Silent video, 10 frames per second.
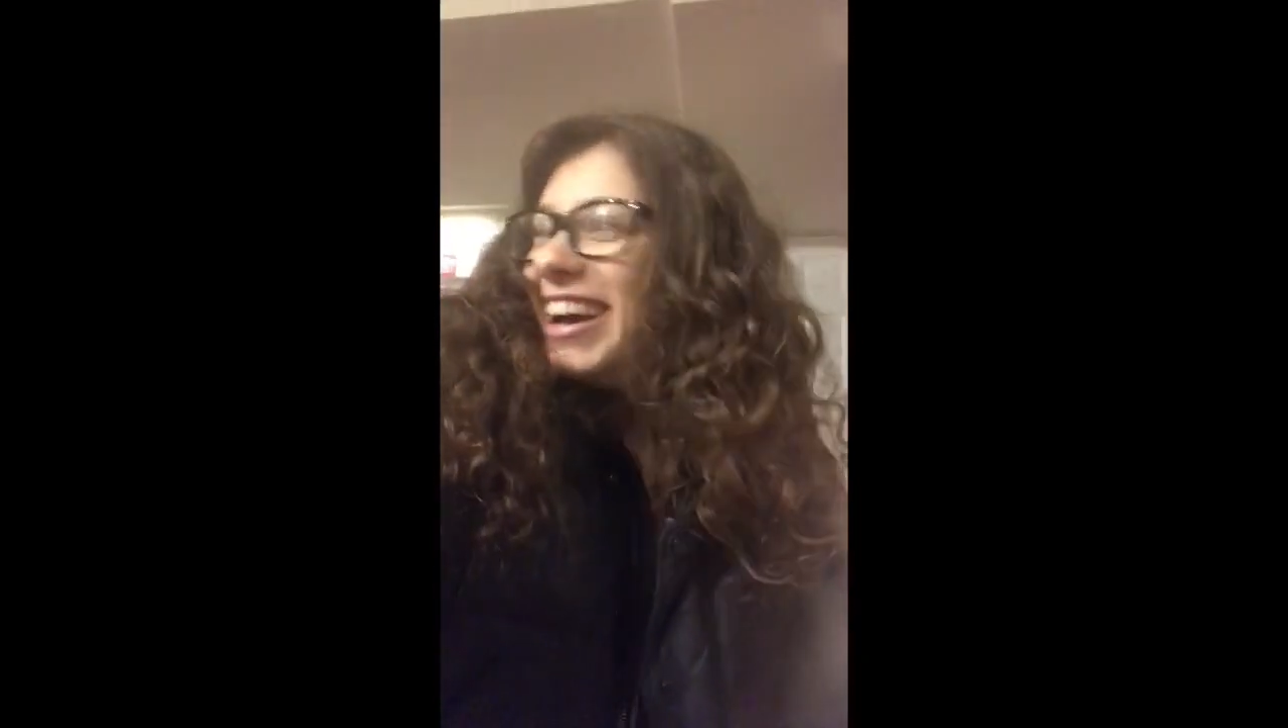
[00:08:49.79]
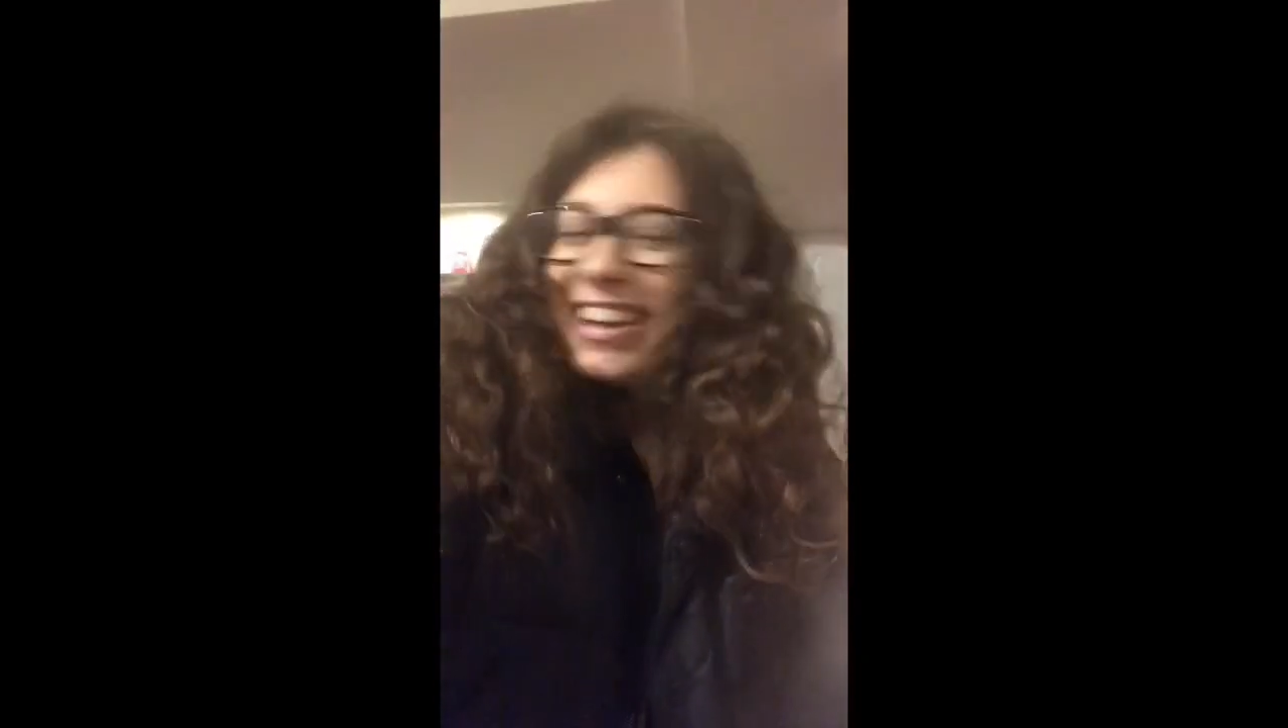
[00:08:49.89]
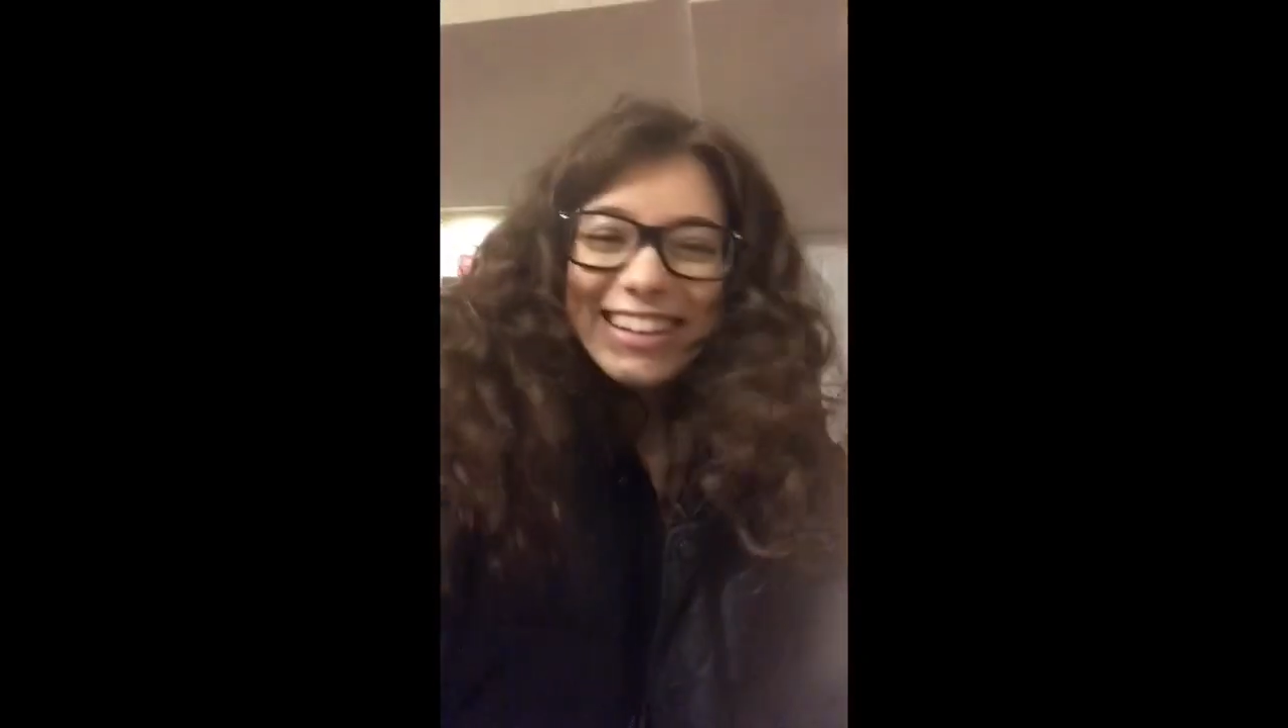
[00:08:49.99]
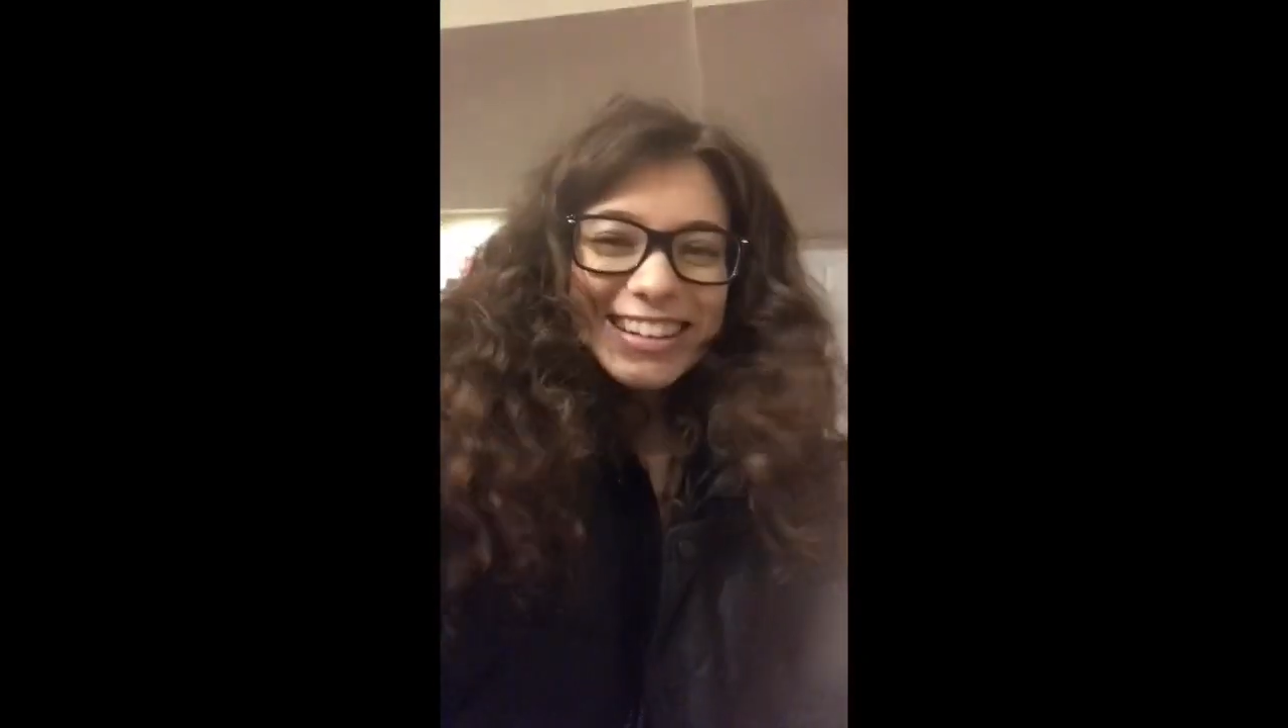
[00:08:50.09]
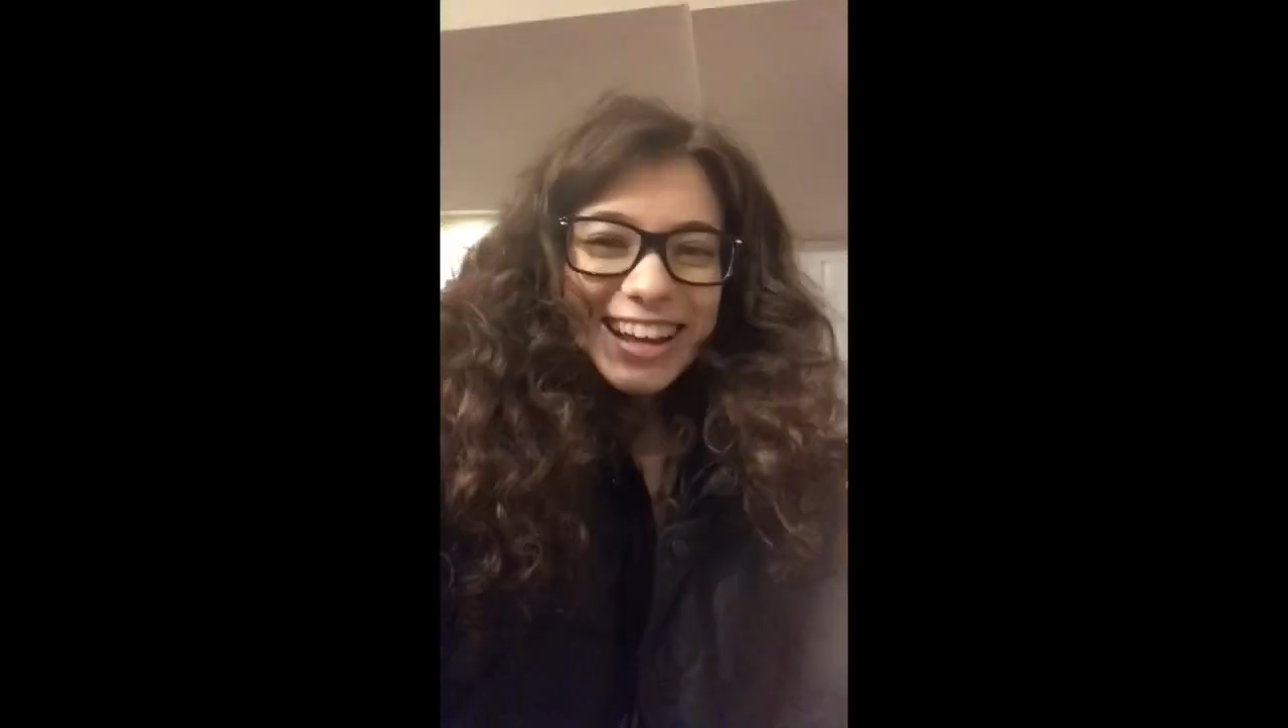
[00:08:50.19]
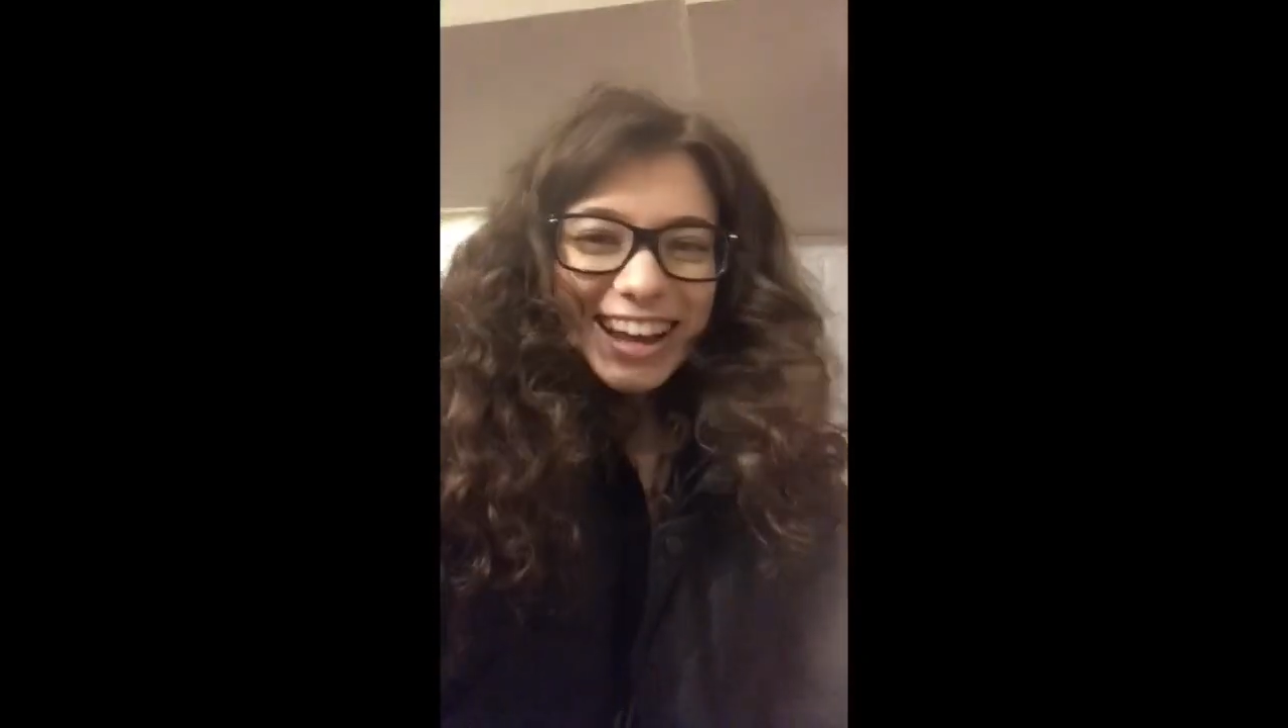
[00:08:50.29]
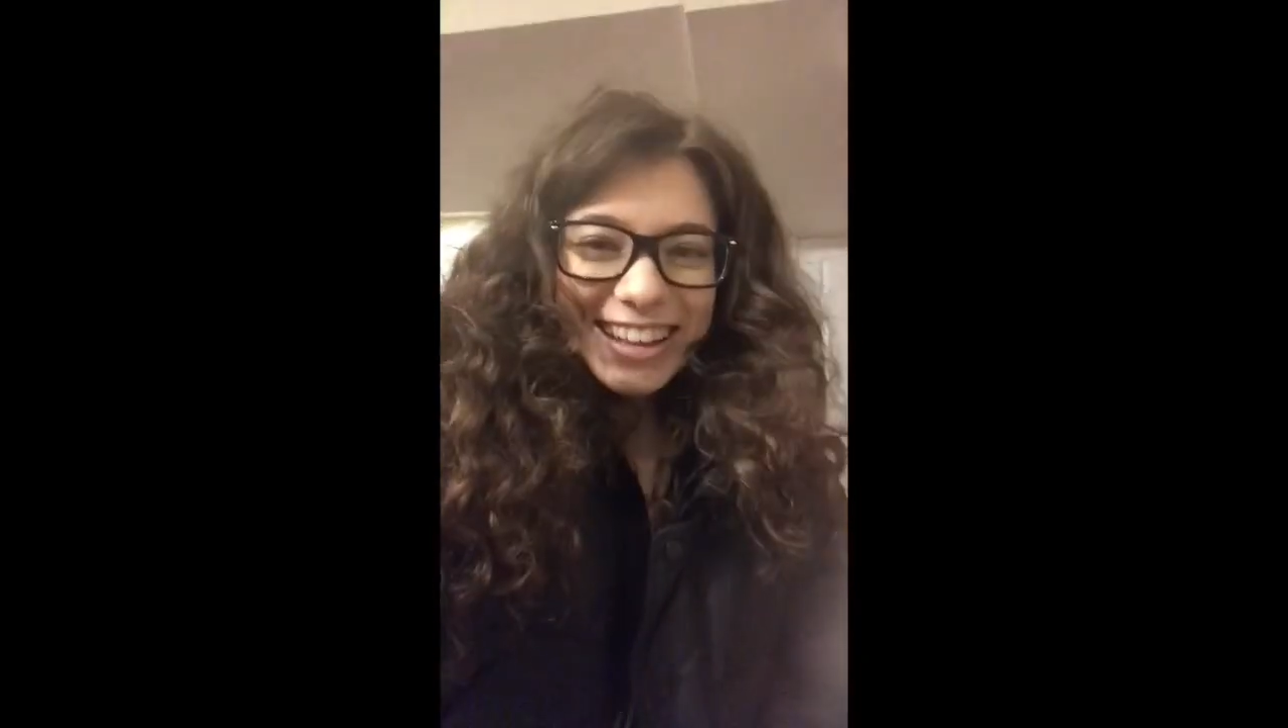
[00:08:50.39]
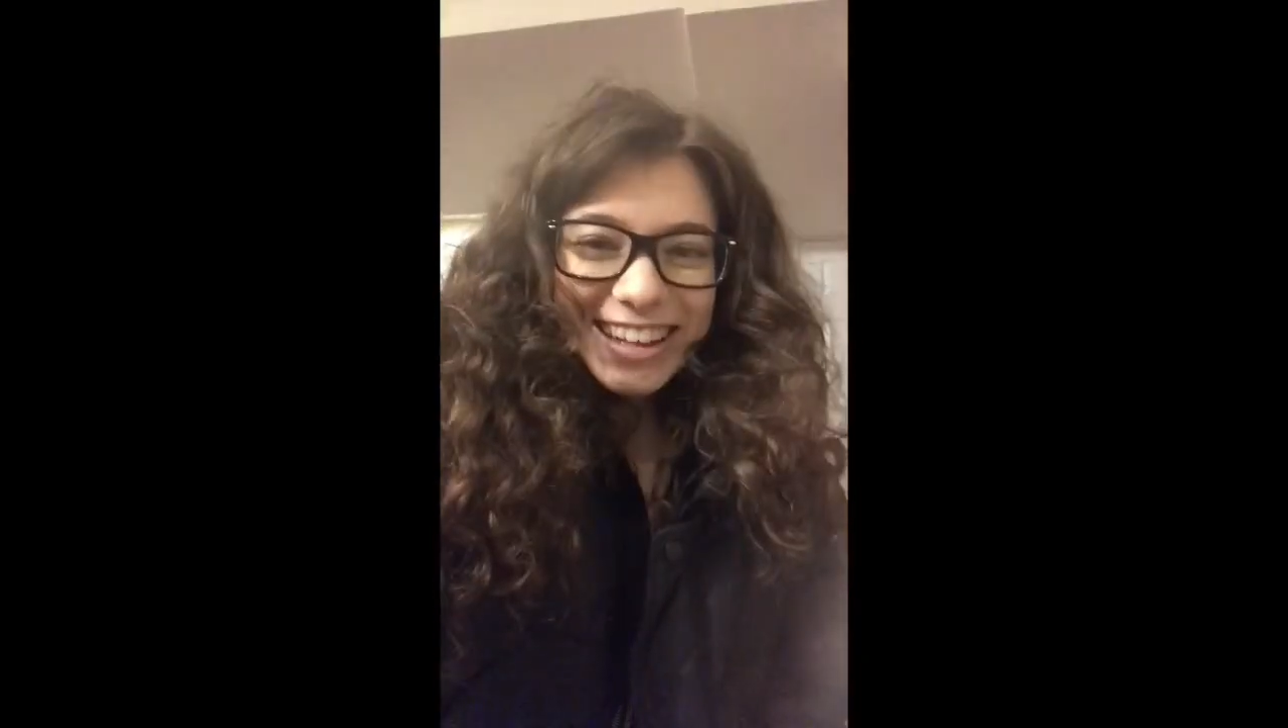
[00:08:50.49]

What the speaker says: And yeah,